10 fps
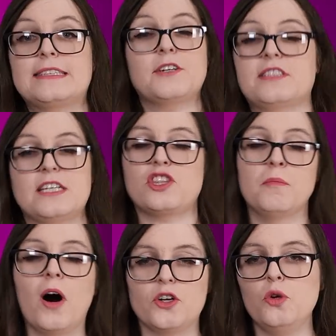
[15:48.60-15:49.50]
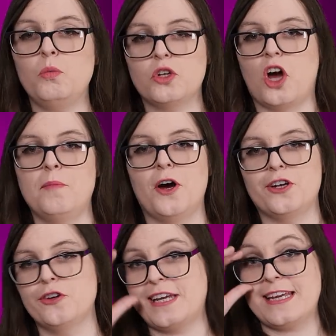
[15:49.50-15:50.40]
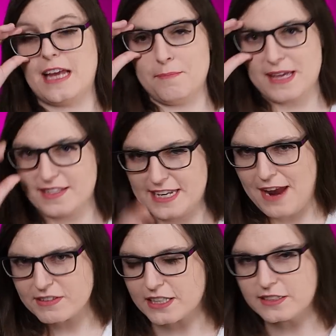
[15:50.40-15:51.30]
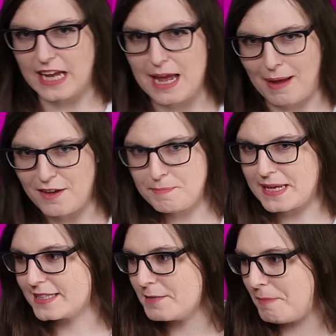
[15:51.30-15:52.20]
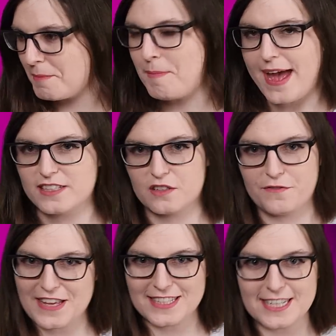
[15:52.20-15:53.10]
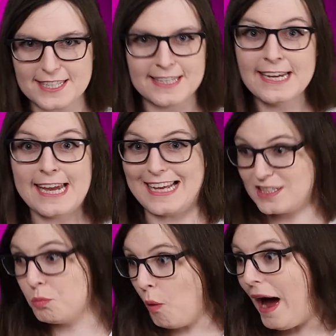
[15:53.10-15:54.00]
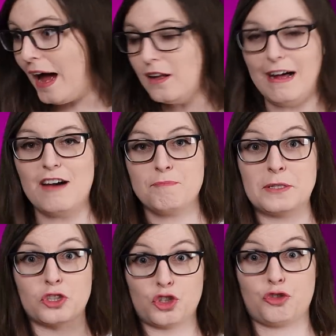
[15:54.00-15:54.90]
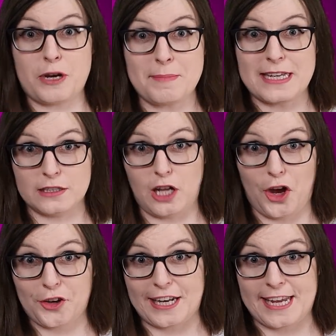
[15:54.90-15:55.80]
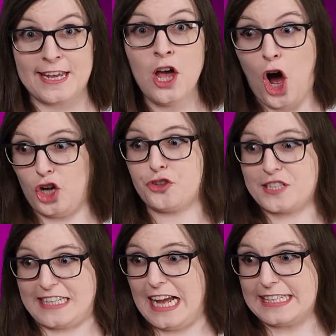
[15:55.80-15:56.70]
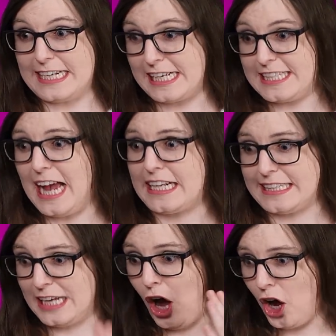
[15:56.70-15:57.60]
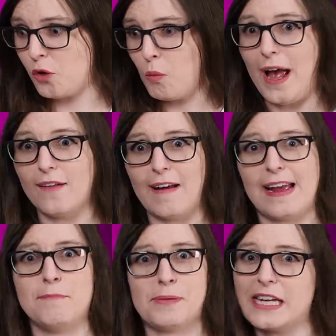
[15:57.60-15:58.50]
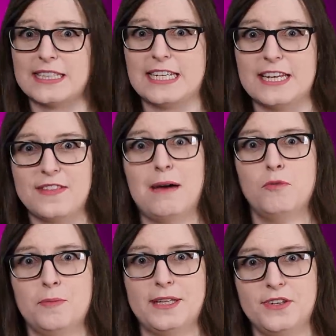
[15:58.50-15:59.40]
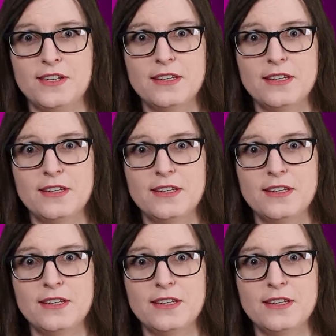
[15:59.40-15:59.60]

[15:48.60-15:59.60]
And seriously, the model will come out looking amazing. Every single time I've painted my best faces, it's while I've been screaming loudly, understanding exactly how well I am painting in that moment.